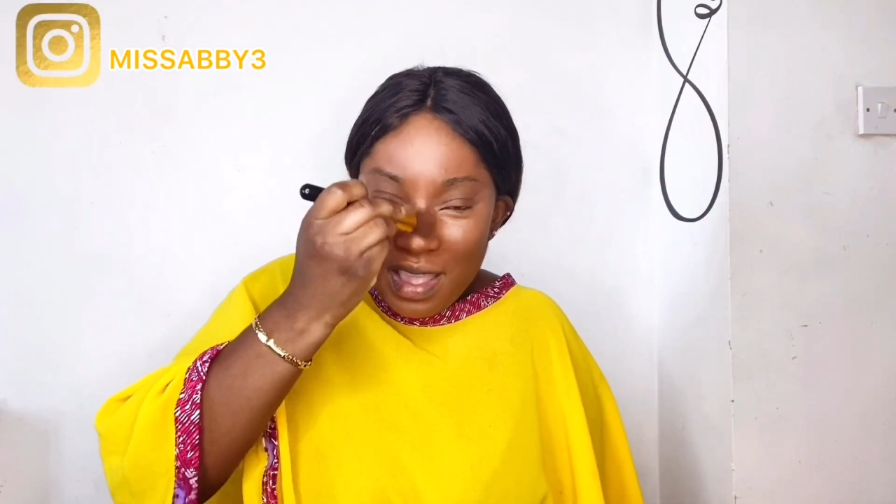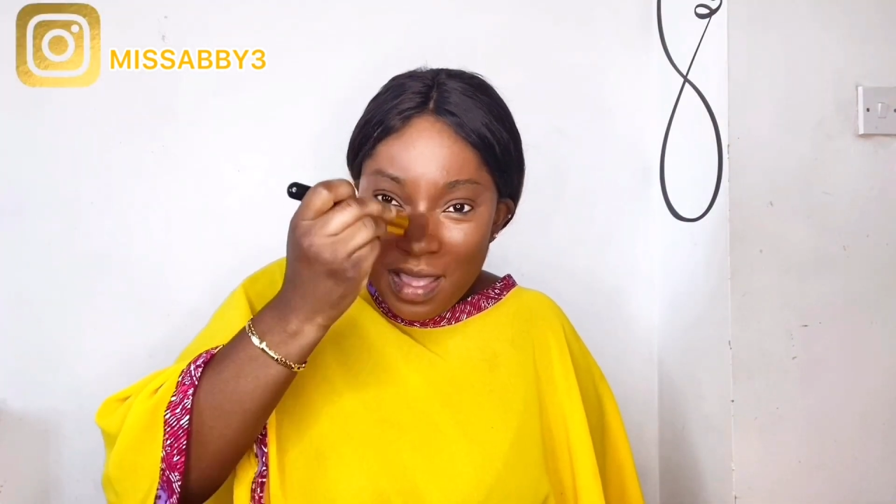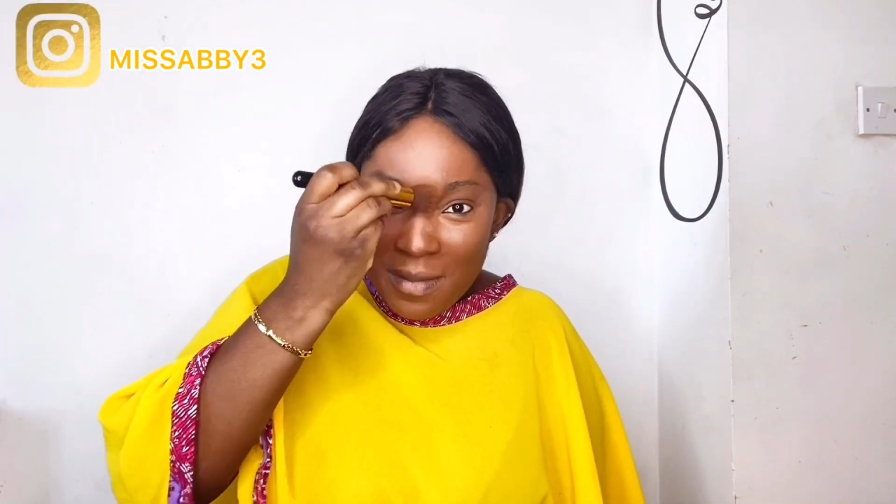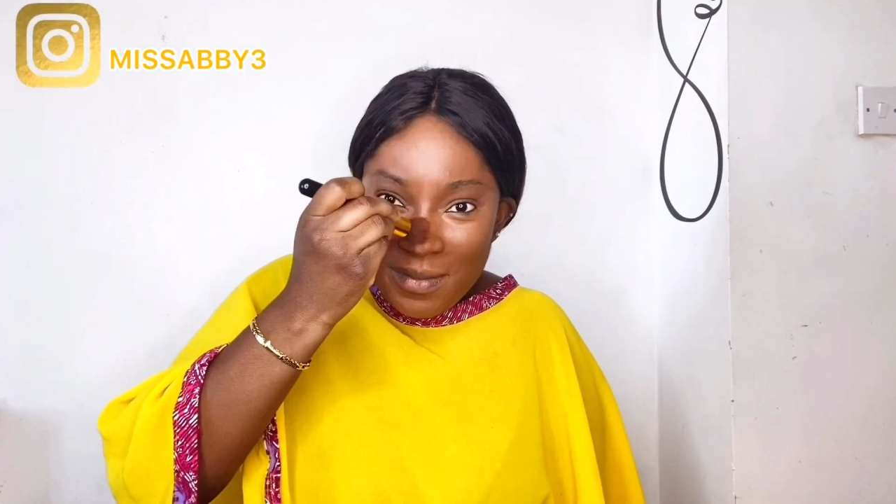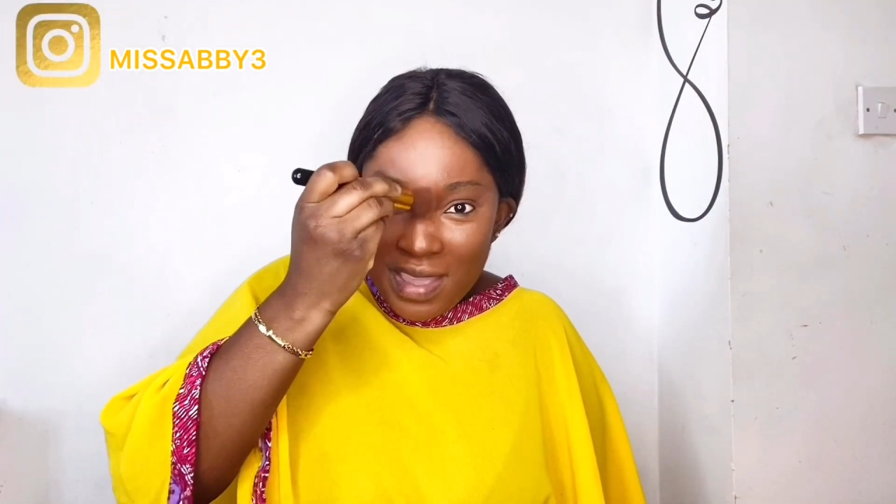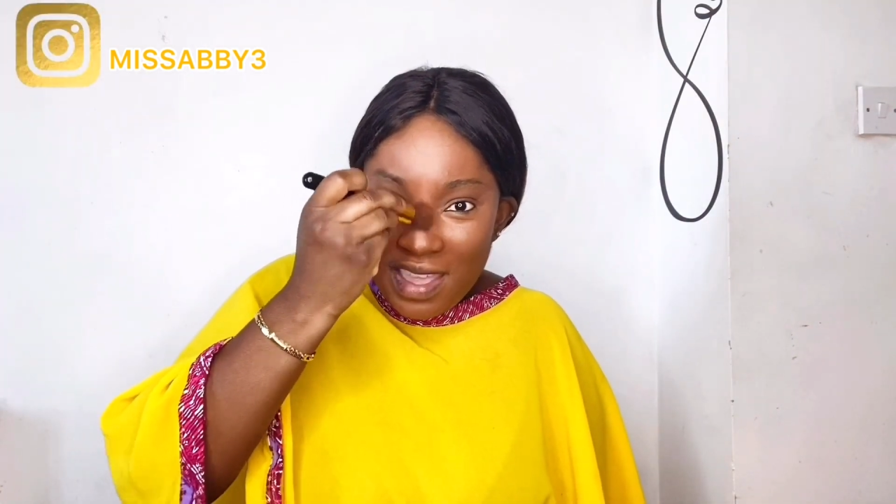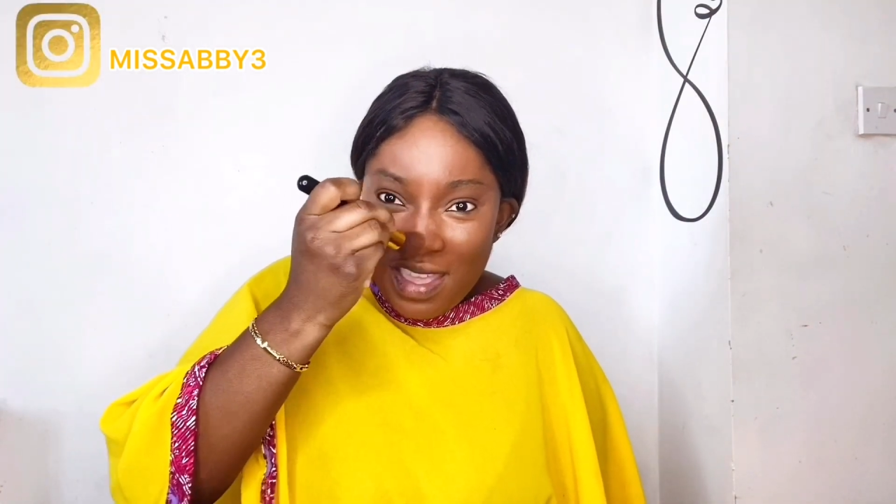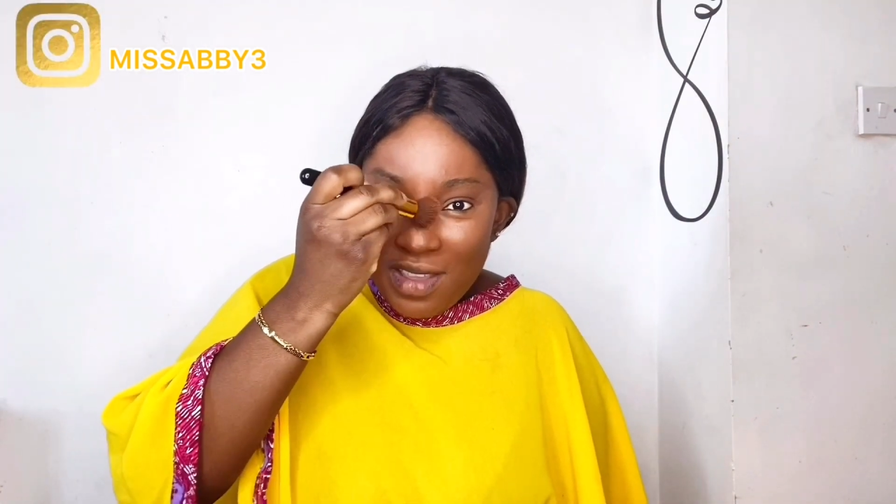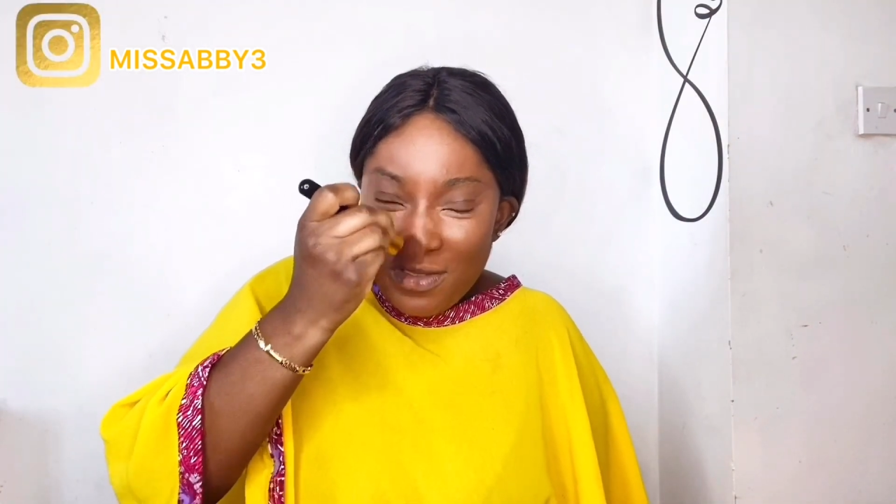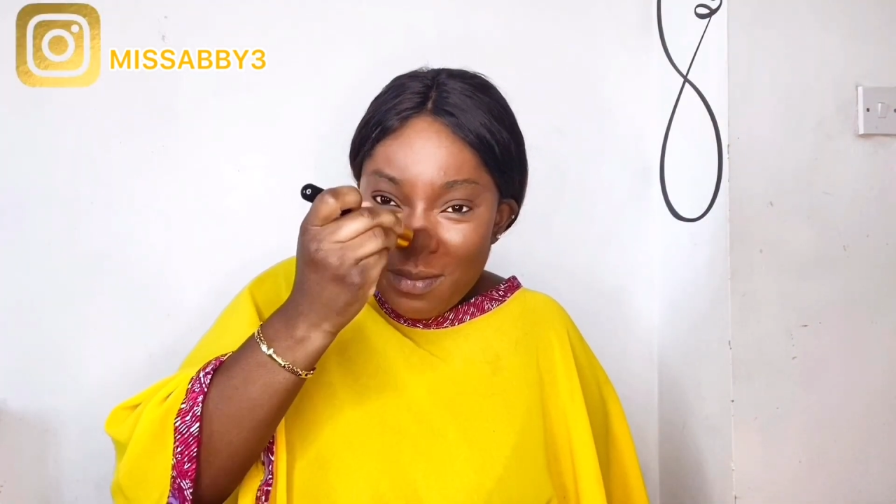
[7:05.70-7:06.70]

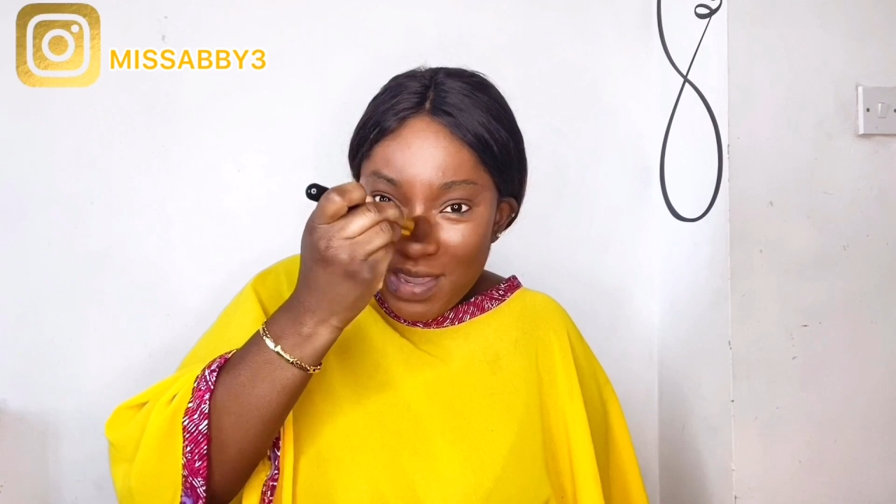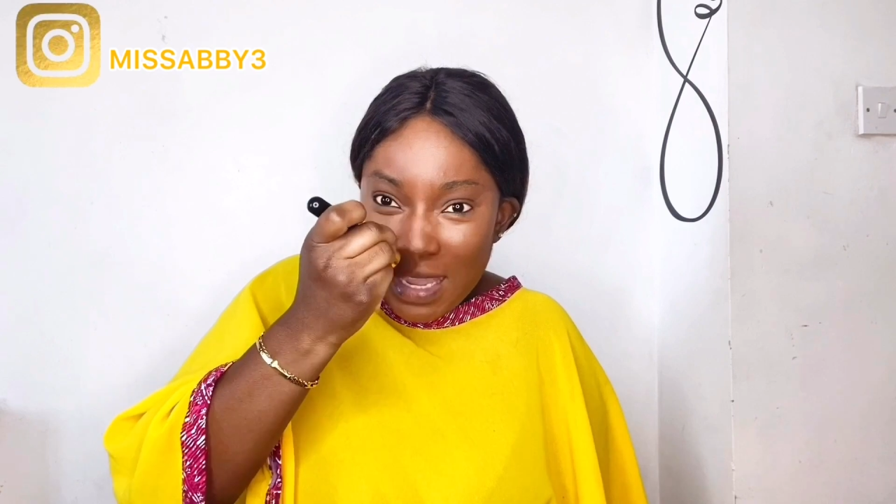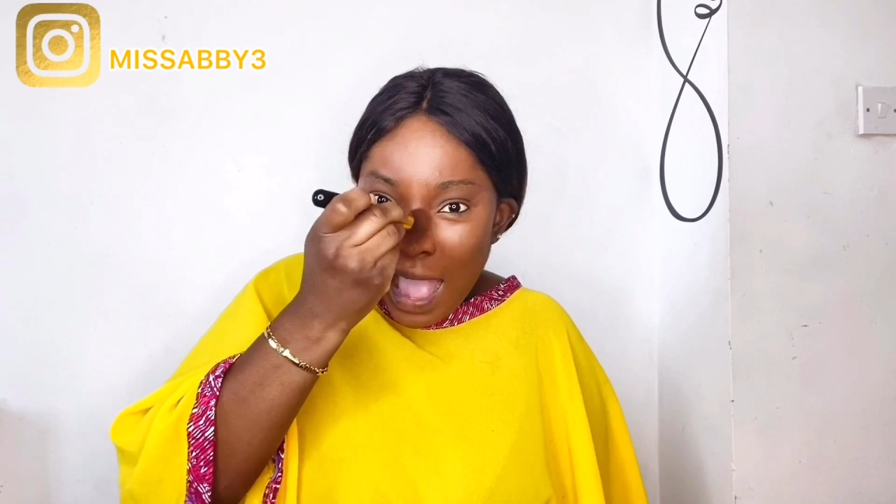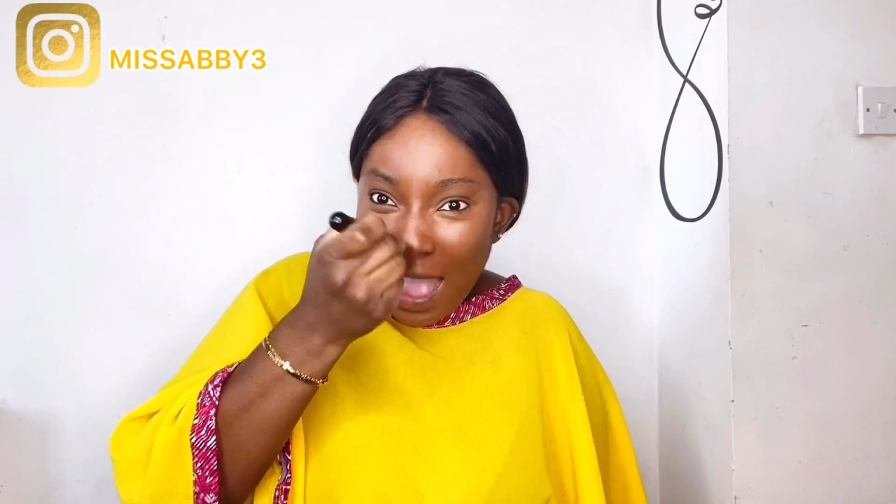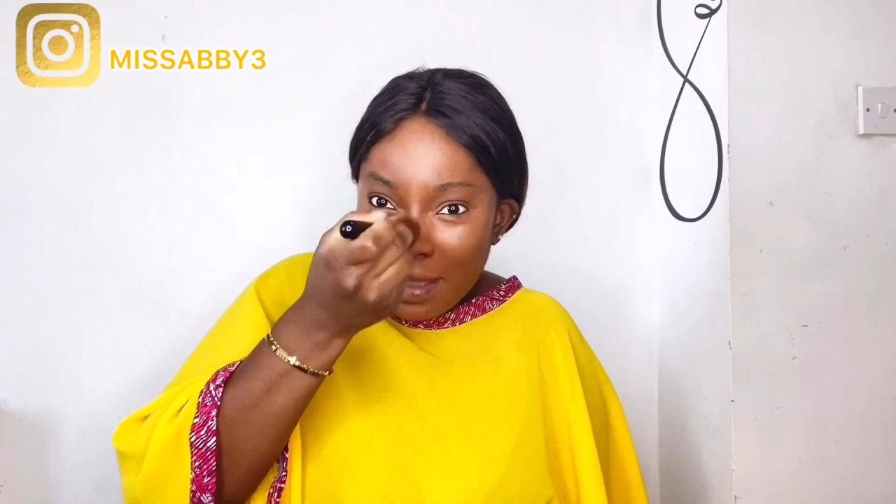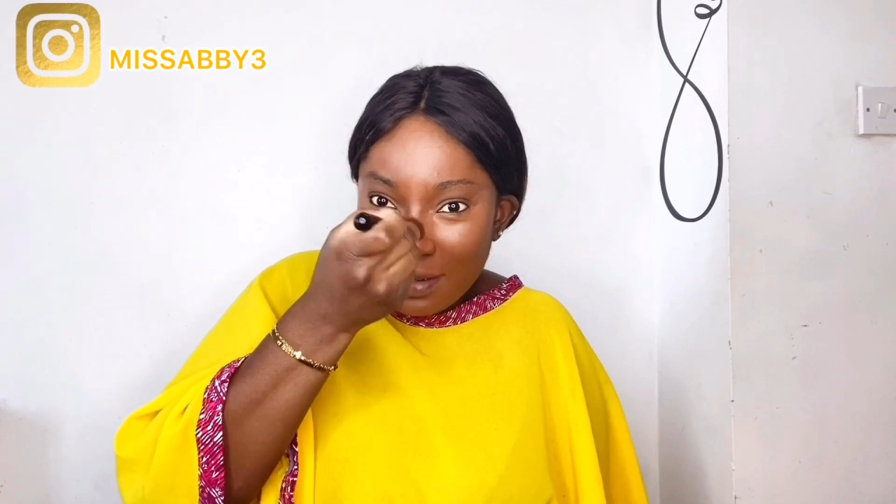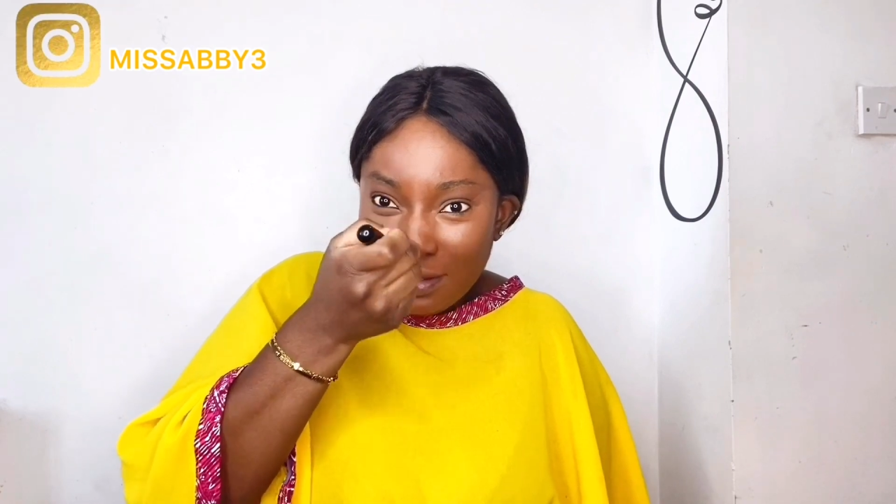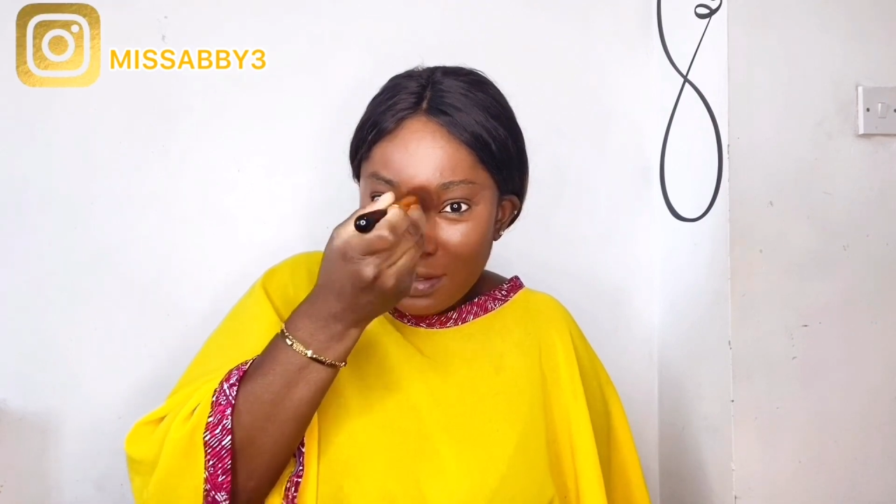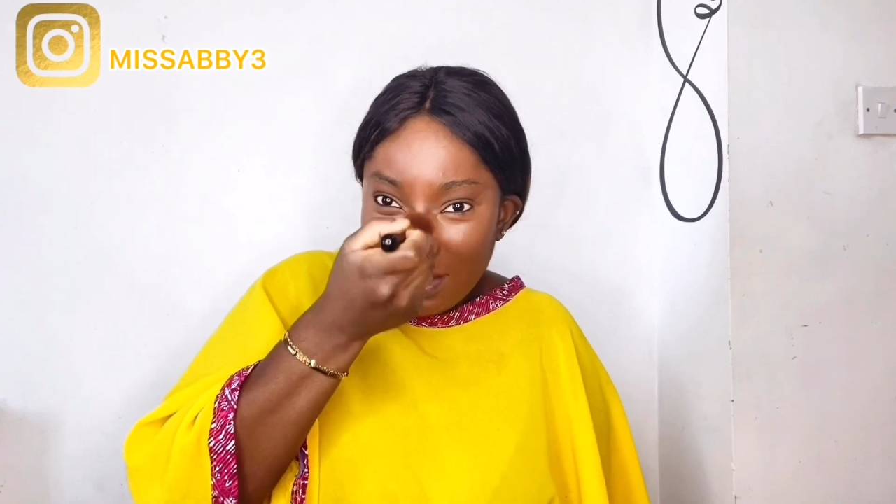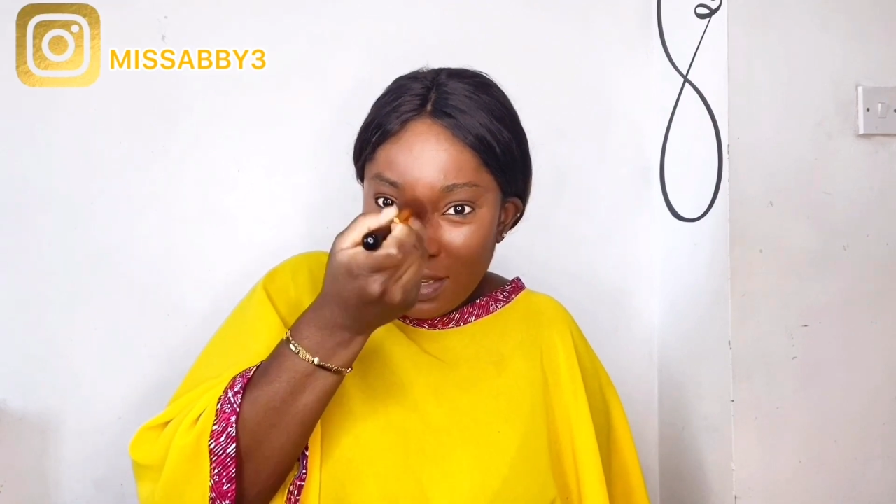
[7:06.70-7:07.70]
Me from me ya
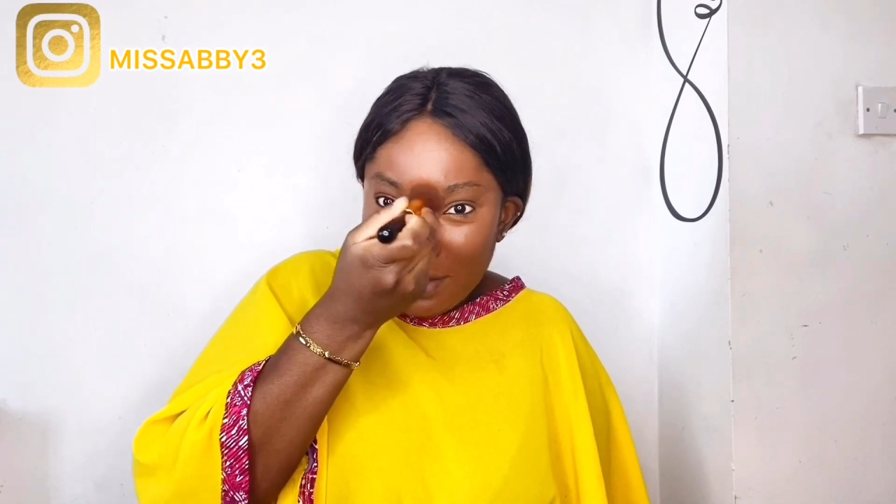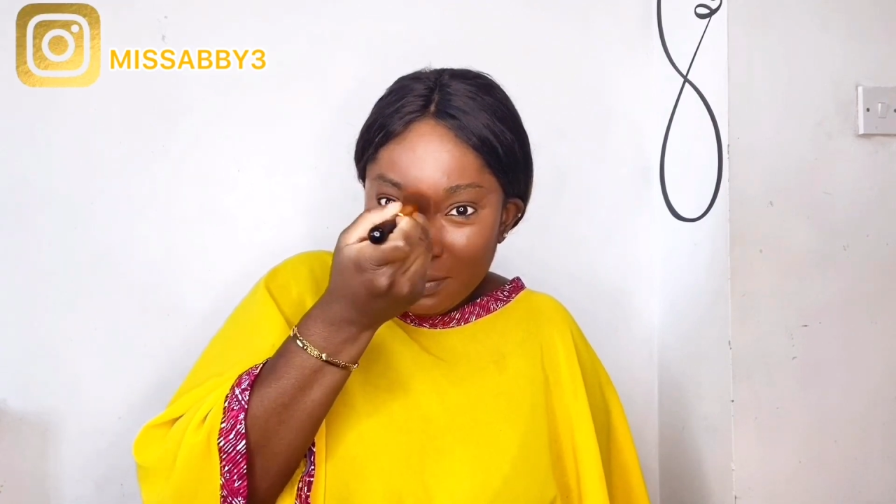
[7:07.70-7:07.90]
into it